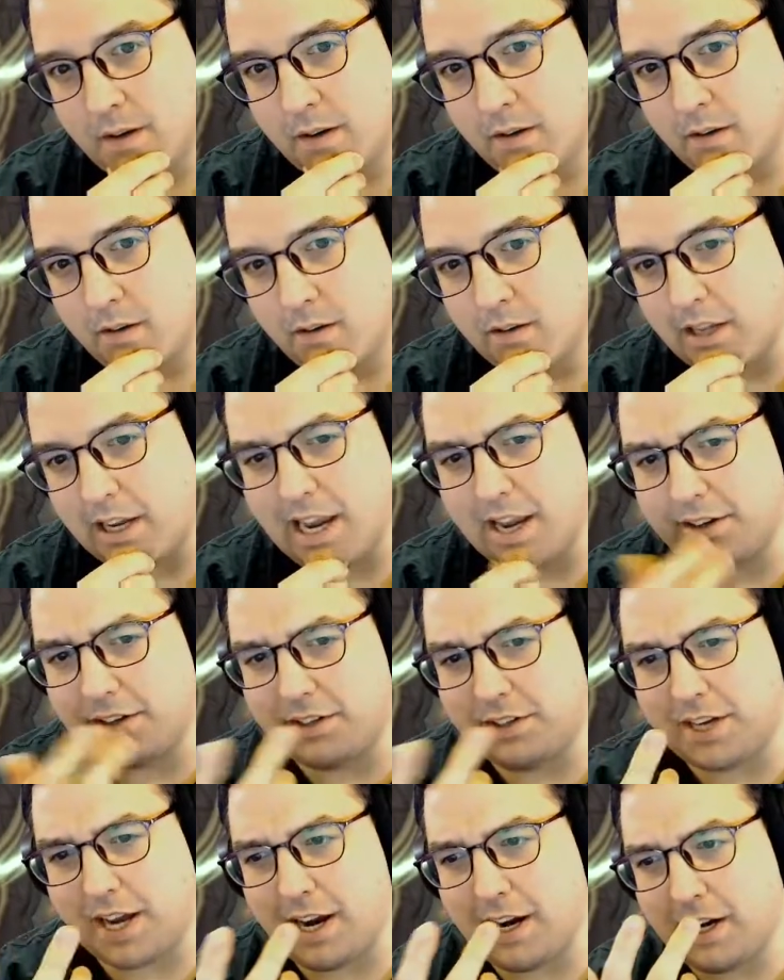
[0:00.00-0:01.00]
They can't
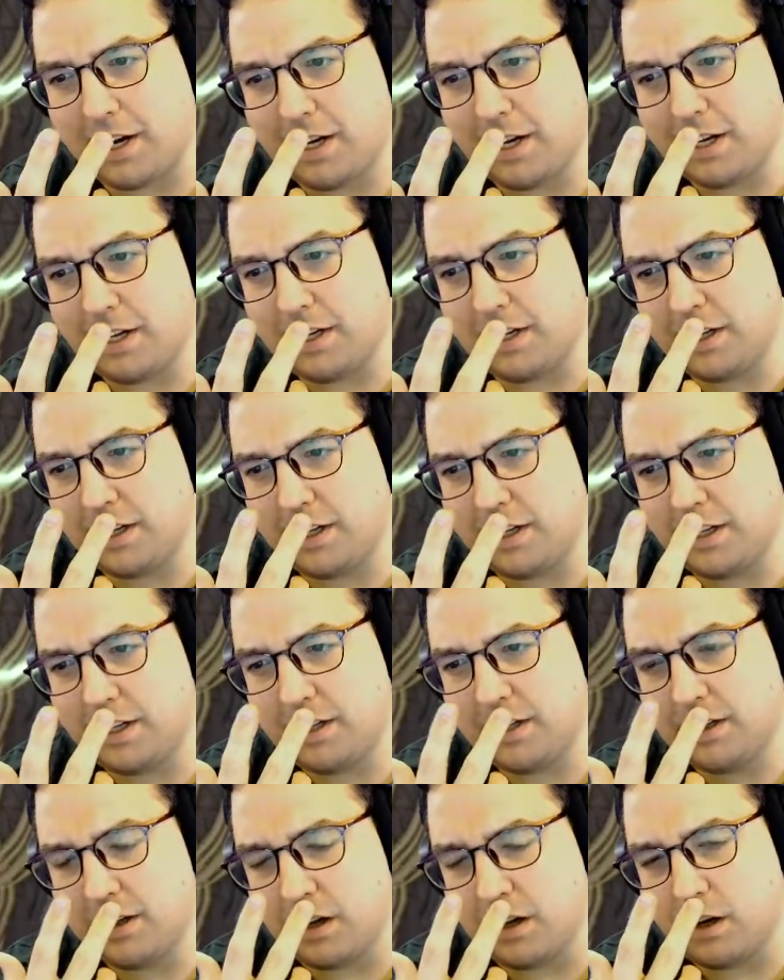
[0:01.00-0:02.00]
attack.
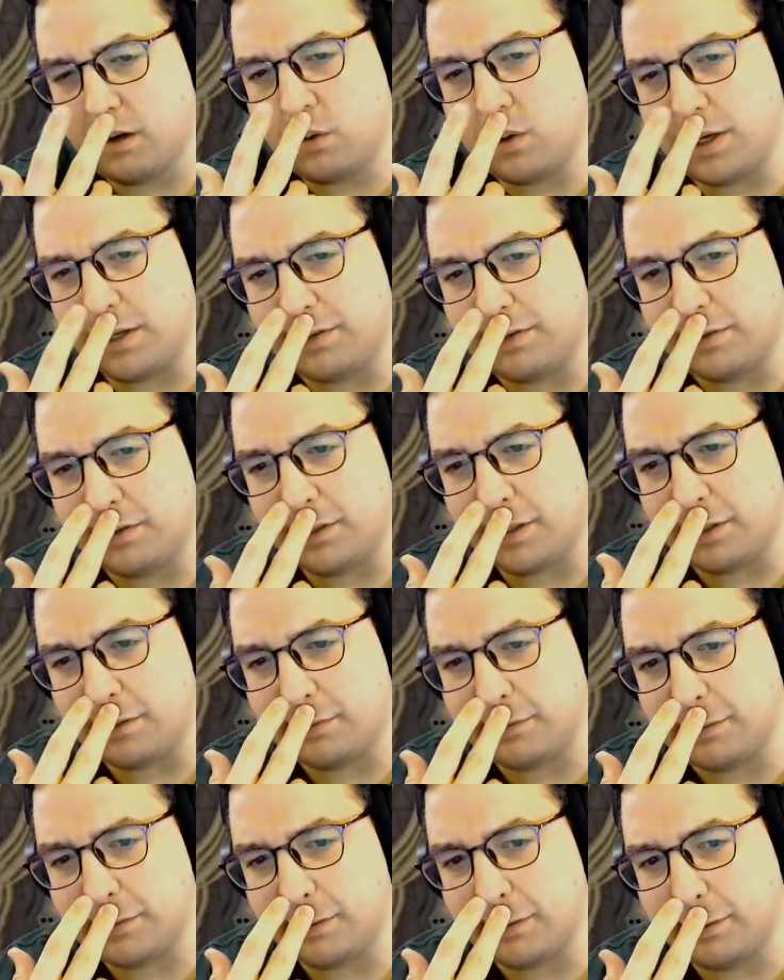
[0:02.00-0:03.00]
Oh, I see. I
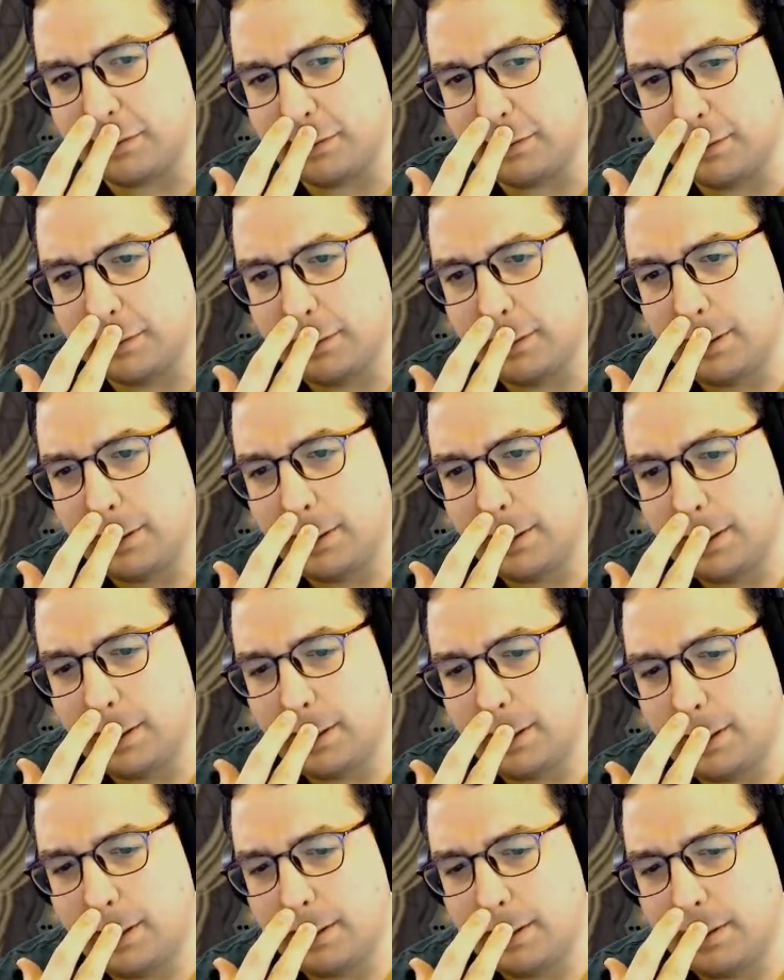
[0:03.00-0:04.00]
see.
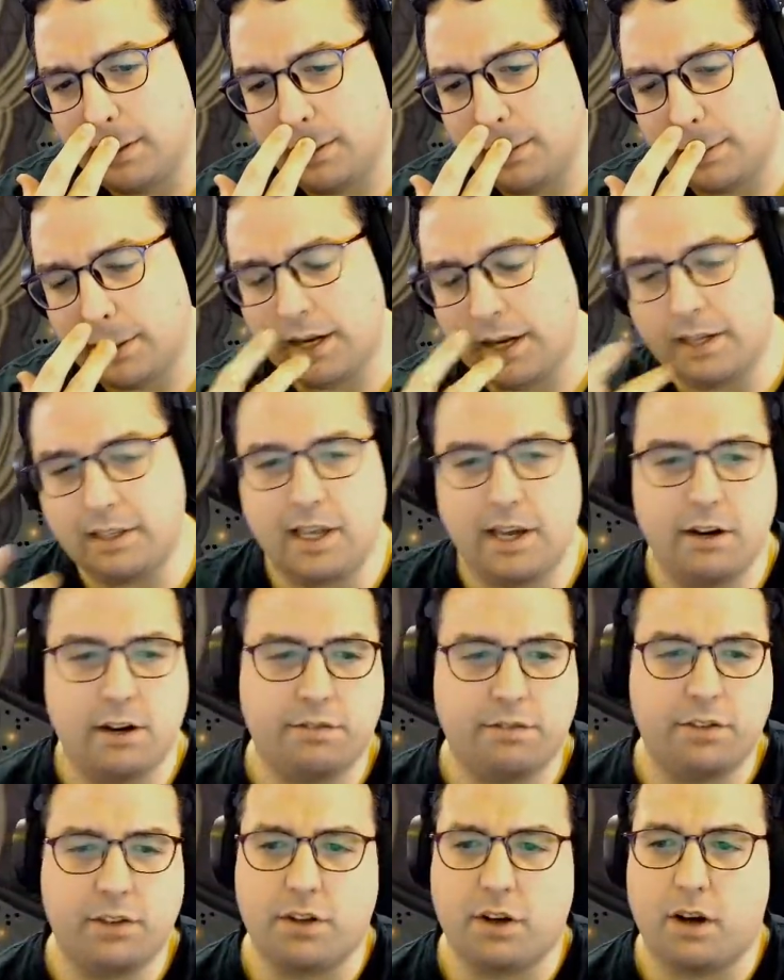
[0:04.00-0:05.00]
Okay, land off the
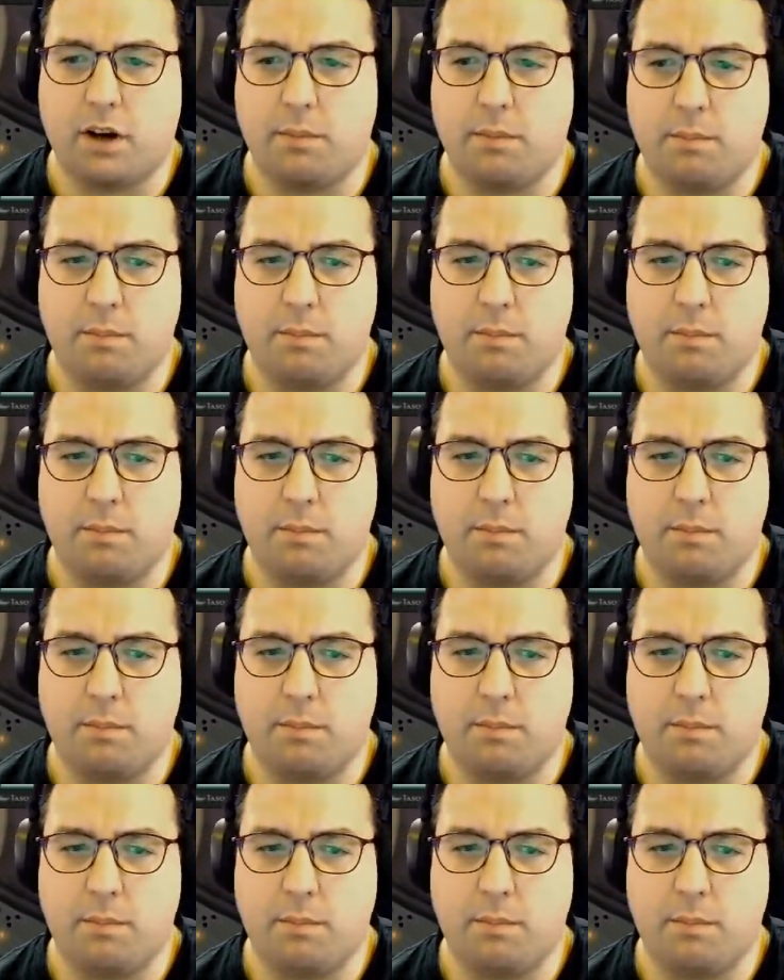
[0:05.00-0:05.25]
top.